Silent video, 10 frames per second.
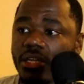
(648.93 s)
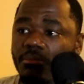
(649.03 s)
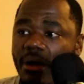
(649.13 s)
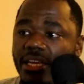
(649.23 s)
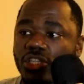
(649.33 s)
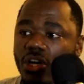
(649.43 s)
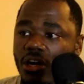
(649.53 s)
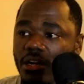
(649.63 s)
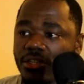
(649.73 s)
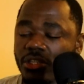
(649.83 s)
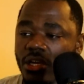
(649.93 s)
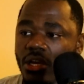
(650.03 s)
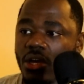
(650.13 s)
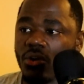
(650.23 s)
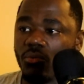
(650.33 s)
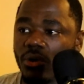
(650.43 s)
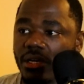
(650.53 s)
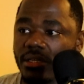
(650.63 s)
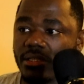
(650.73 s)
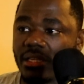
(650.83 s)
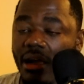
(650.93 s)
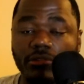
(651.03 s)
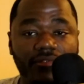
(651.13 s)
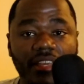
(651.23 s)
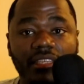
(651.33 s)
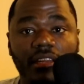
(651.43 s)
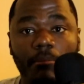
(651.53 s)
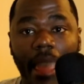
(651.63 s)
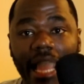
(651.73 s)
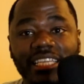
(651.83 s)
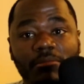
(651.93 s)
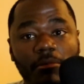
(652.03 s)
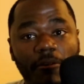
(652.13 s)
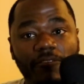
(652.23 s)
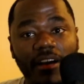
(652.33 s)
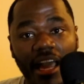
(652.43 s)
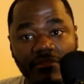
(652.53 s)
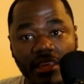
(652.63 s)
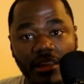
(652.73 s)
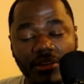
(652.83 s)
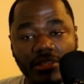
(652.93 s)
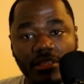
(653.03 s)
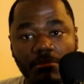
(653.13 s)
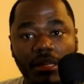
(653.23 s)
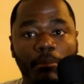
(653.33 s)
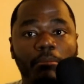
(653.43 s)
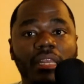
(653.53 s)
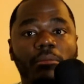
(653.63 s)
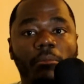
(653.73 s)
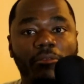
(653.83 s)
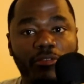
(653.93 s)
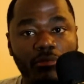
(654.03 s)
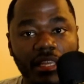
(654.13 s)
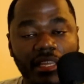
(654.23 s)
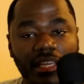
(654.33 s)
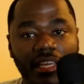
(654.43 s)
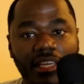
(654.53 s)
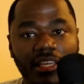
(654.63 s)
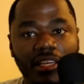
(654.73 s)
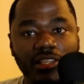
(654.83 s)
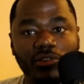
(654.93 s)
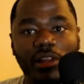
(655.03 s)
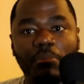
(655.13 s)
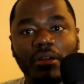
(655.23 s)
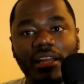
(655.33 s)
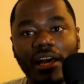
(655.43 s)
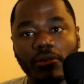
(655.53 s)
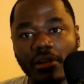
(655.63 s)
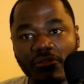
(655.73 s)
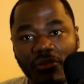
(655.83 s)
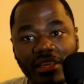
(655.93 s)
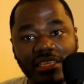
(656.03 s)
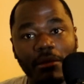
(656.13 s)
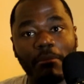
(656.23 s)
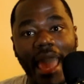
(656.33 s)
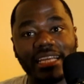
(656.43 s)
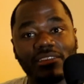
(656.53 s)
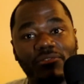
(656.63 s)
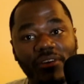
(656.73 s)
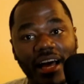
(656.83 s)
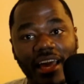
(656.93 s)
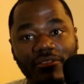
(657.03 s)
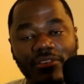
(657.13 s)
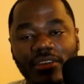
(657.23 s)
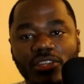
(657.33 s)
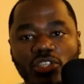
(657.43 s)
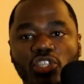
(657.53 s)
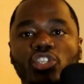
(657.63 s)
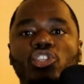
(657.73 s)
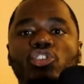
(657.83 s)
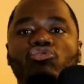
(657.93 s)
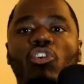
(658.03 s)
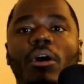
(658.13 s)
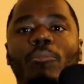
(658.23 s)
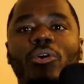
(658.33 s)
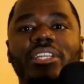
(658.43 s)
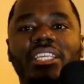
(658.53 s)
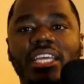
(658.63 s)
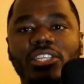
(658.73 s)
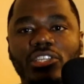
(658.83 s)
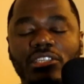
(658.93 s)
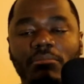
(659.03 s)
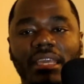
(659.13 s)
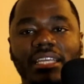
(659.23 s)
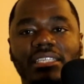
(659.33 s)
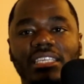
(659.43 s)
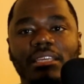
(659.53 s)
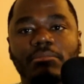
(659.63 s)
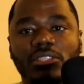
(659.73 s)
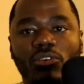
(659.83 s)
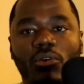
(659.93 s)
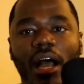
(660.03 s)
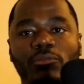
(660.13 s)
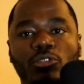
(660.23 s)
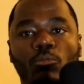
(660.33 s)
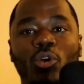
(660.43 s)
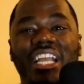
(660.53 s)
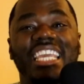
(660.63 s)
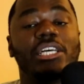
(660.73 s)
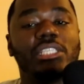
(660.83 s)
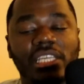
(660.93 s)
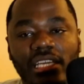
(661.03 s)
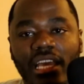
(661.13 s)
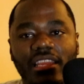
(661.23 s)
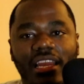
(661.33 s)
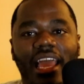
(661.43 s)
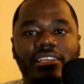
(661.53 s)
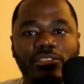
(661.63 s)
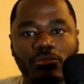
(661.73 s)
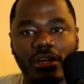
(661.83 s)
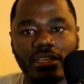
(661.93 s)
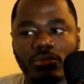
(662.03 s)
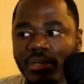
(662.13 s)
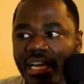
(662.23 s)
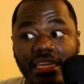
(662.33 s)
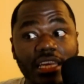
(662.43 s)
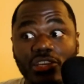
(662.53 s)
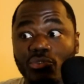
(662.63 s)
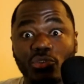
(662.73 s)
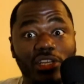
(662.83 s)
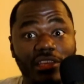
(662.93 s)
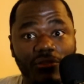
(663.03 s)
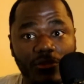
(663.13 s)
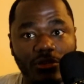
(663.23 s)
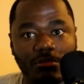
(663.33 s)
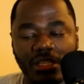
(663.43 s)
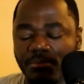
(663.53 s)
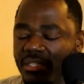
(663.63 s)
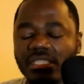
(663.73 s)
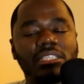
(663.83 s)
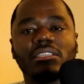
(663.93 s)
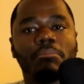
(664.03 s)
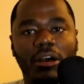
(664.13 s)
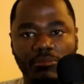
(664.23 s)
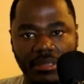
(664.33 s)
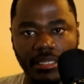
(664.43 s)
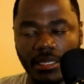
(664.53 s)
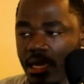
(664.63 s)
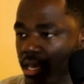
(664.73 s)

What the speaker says: my charge was I was facing a maximum of 5 years, but a minimum of 3. So they put it out facing a max of 5. Just to draw more attention, to make it seem as though I was more guilty than I actually was, when I didn't do shit in the first place. But this isn't about me,